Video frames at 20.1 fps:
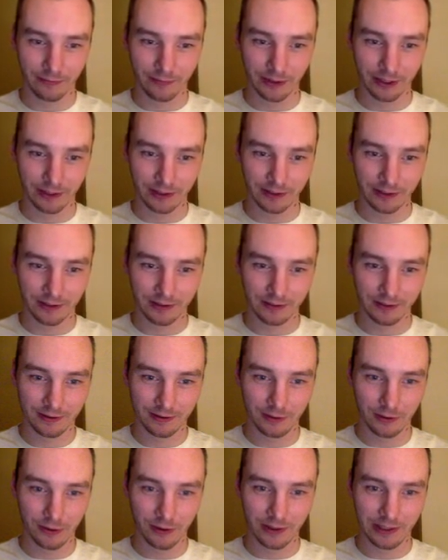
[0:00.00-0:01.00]
but
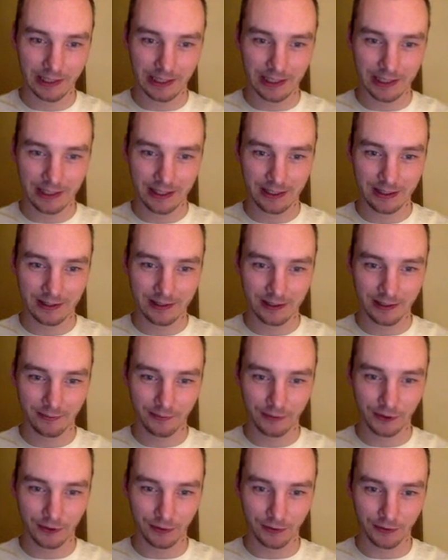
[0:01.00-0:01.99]
not
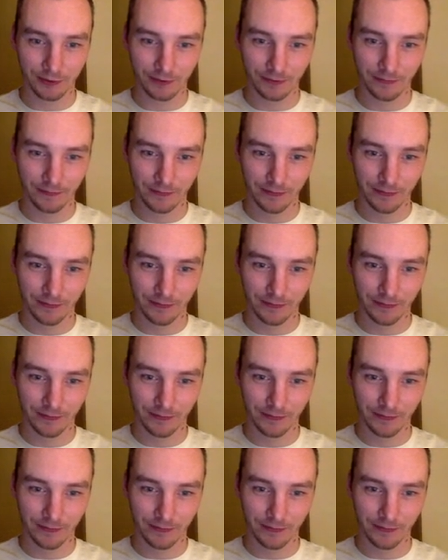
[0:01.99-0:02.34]
anytime soon.